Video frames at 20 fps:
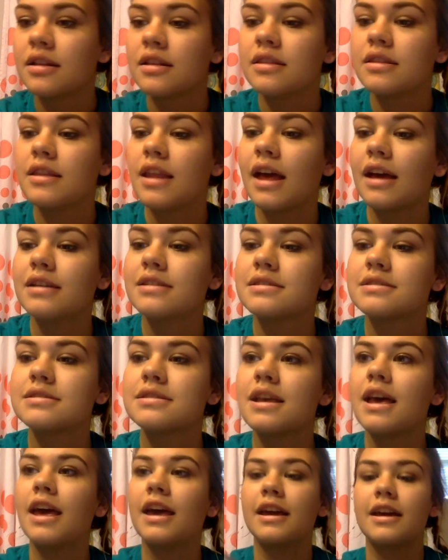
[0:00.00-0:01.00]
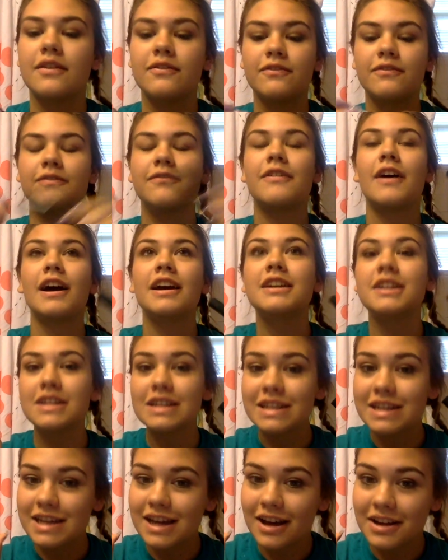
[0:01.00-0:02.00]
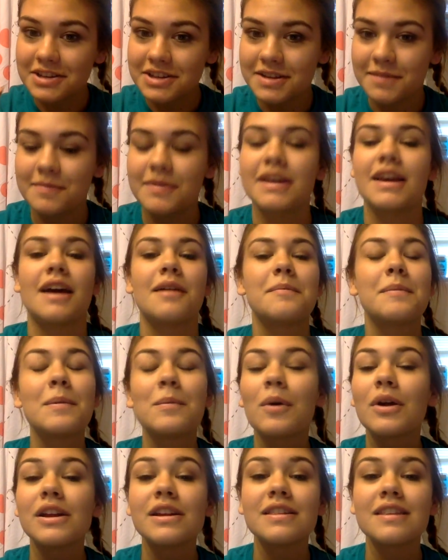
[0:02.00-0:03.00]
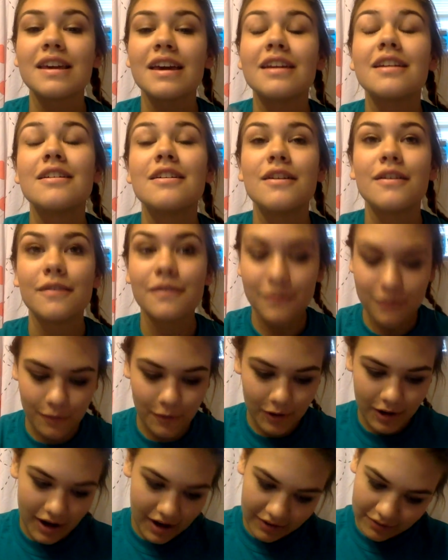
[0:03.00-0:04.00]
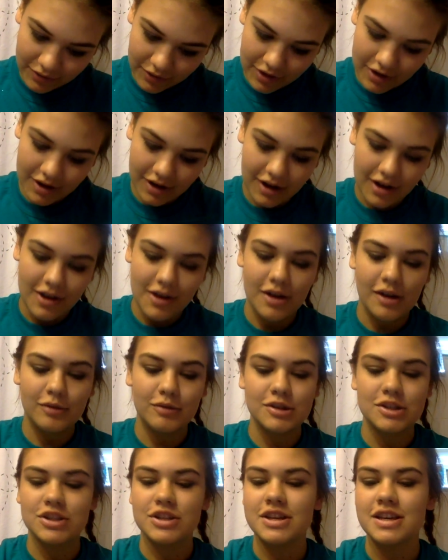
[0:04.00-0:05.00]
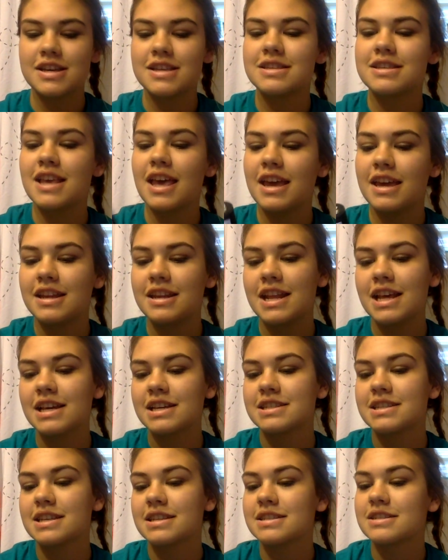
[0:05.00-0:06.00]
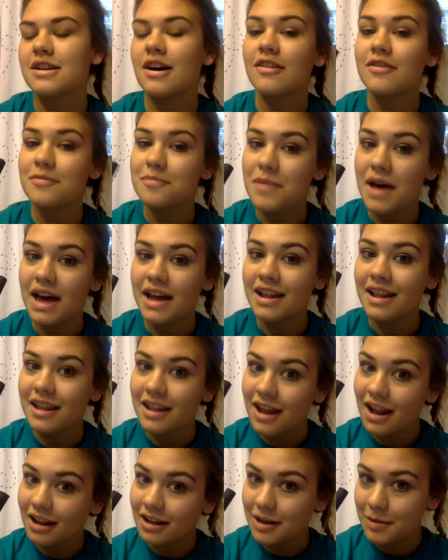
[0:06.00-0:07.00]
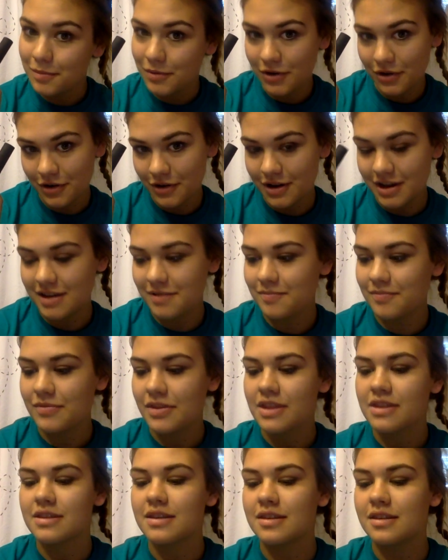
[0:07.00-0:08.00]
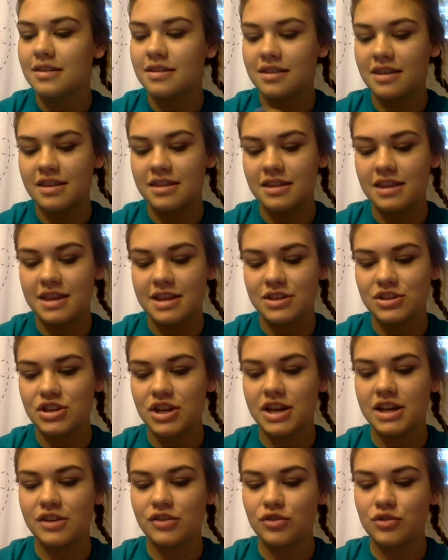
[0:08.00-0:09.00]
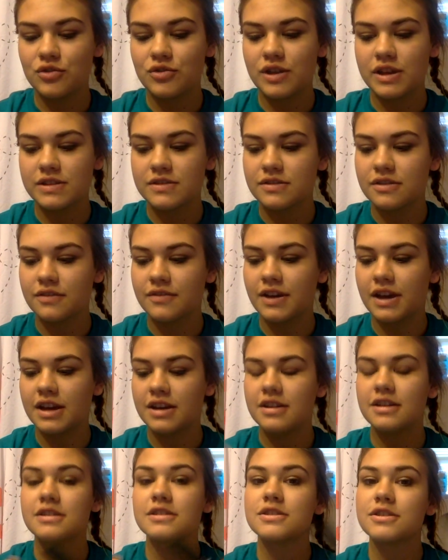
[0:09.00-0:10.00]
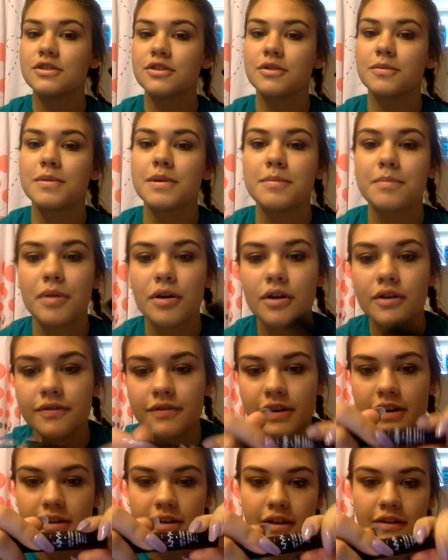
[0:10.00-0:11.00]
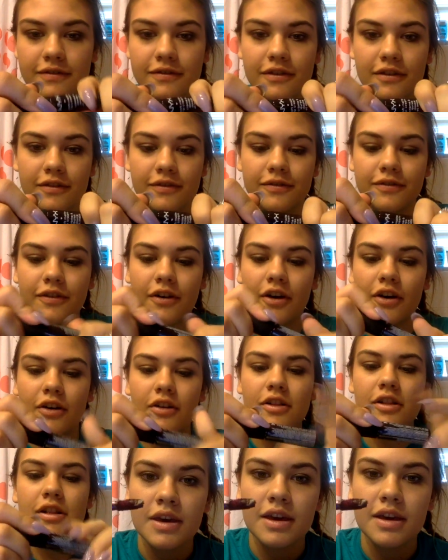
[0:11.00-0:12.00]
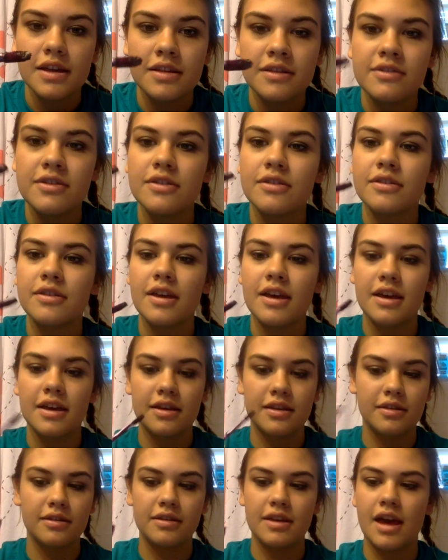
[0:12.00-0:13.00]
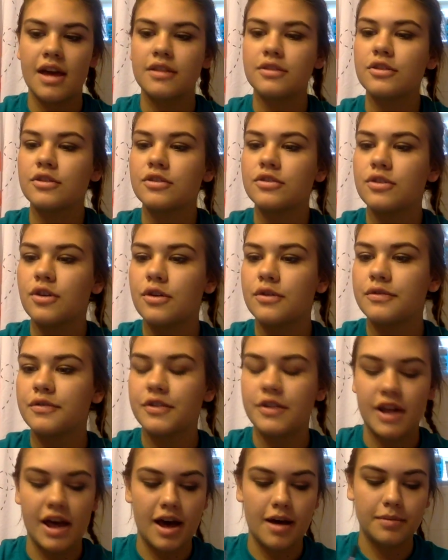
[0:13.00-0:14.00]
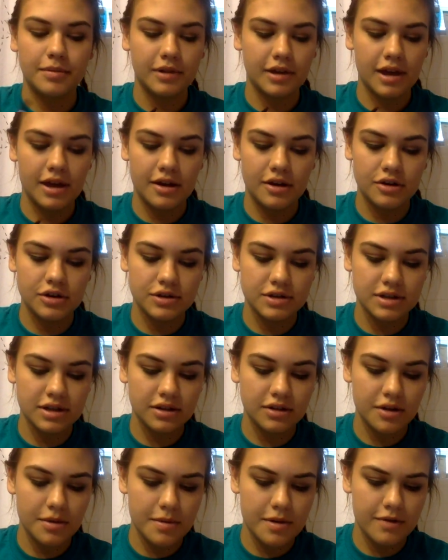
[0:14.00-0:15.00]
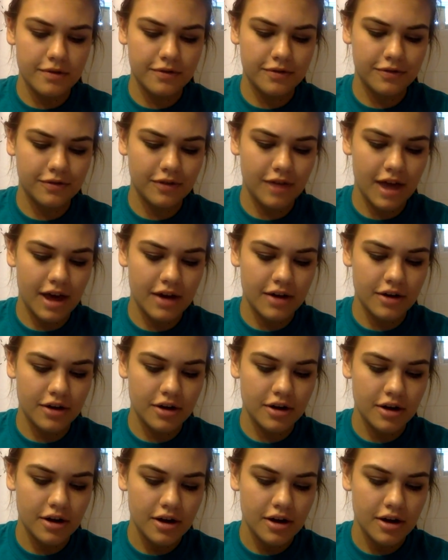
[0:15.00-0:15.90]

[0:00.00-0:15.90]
Next, I finally got something I've been wanting to get forever, which is a NYX Soft Matte Lip Cream. This is in the shade Transylvania, so it'll be perfect for fall. It's just a standard doe foot applicator, just a little bit flatter,